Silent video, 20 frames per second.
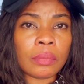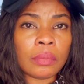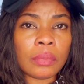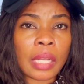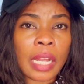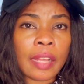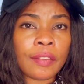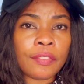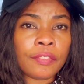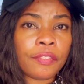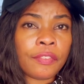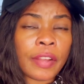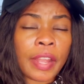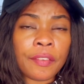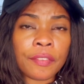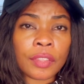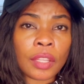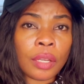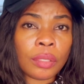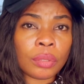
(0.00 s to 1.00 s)
have
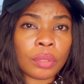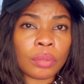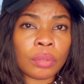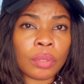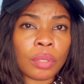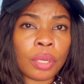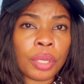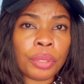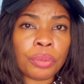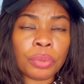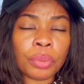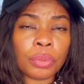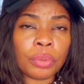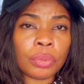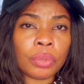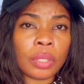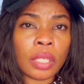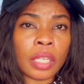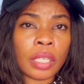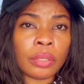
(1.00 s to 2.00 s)
five thousand euro
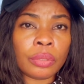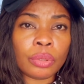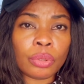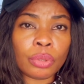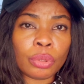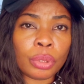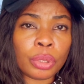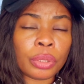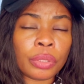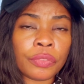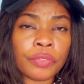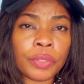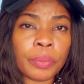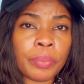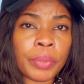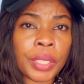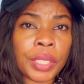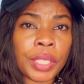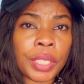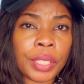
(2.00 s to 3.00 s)
uh, tuition fee
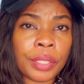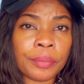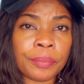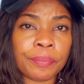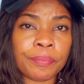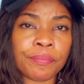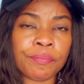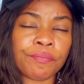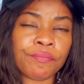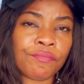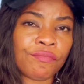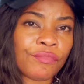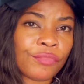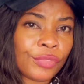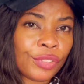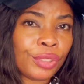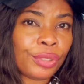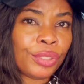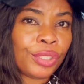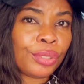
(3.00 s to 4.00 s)
per year,
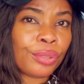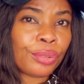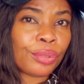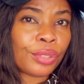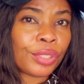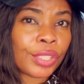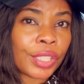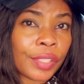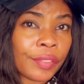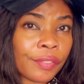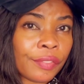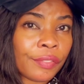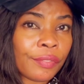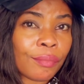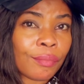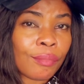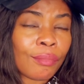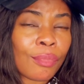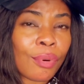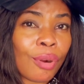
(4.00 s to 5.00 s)
you need to save
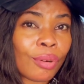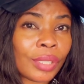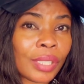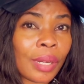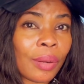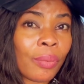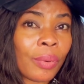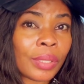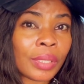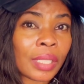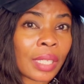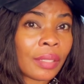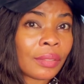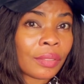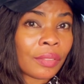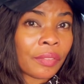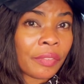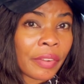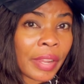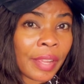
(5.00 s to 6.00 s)
more than one
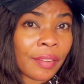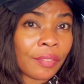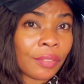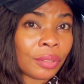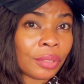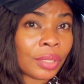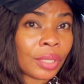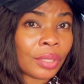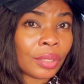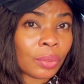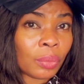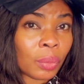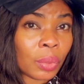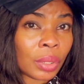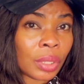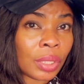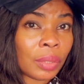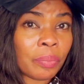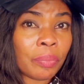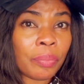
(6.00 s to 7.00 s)
thousand five hundred
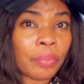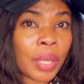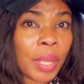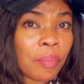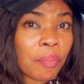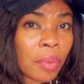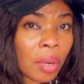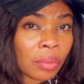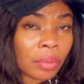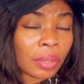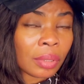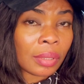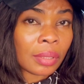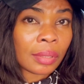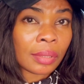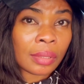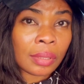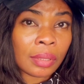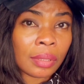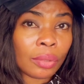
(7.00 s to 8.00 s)
zloty per
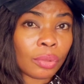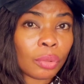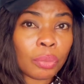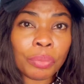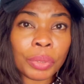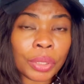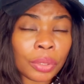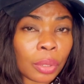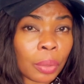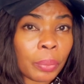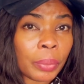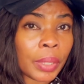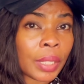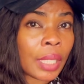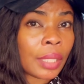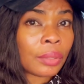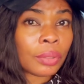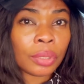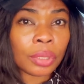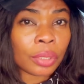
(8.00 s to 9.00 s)
month to meet up with
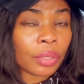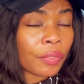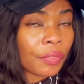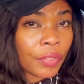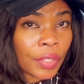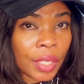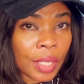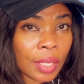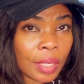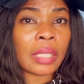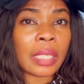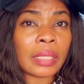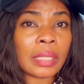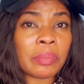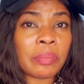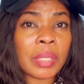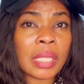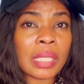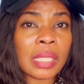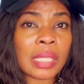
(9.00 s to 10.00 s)
that tuition fee. That
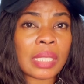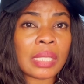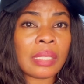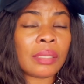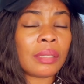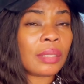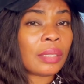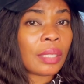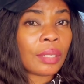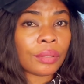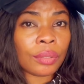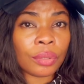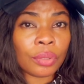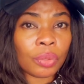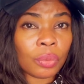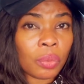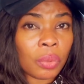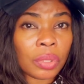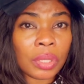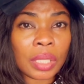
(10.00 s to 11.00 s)
means three thousand
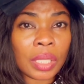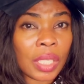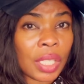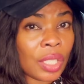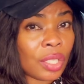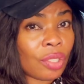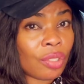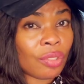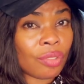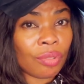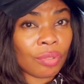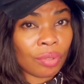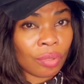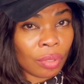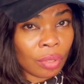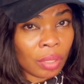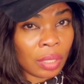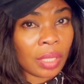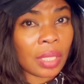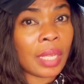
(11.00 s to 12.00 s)
zloty is
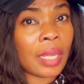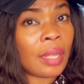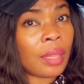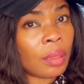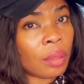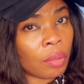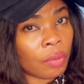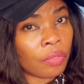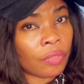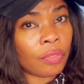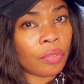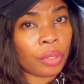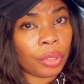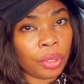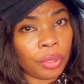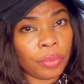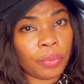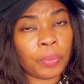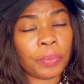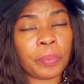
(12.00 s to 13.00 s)
not enough for
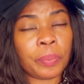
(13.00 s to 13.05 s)
you,